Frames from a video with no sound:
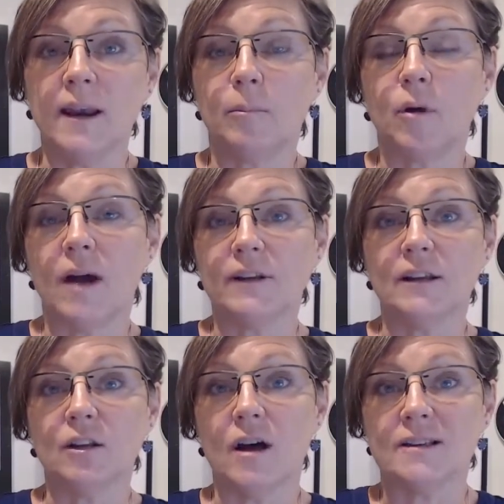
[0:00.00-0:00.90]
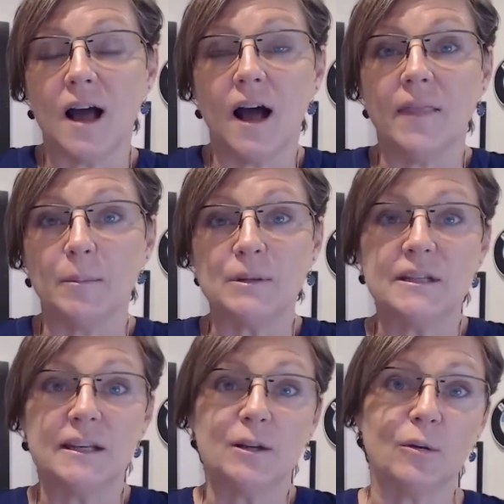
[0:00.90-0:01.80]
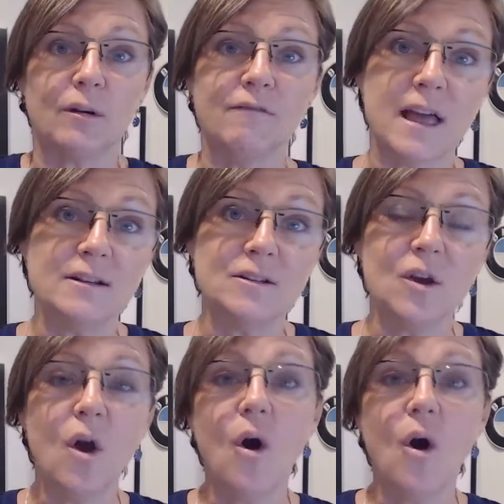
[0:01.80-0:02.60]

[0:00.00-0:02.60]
a profit and loss on that particular event,